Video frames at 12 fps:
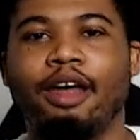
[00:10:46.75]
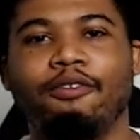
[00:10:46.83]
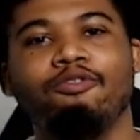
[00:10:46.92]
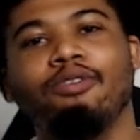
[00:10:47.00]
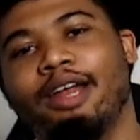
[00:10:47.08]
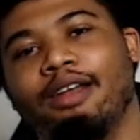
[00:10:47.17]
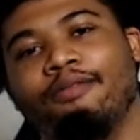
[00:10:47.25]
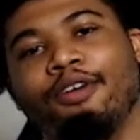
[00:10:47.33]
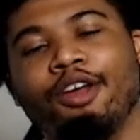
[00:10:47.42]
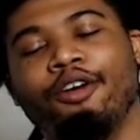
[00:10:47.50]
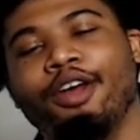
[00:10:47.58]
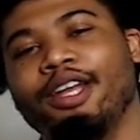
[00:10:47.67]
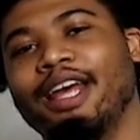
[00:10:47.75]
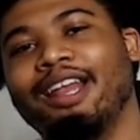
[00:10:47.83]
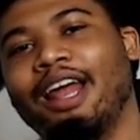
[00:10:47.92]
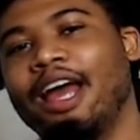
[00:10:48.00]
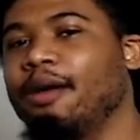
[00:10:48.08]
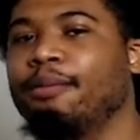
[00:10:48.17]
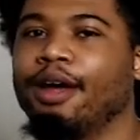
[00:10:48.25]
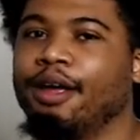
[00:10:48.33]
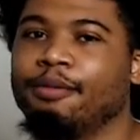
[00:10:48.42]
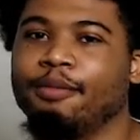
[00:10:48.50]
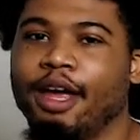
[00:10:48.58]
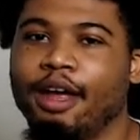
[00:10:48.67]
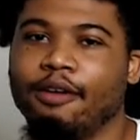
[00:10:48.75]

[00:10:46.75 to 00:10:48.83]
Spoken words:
If you like the video, hit that like button, man.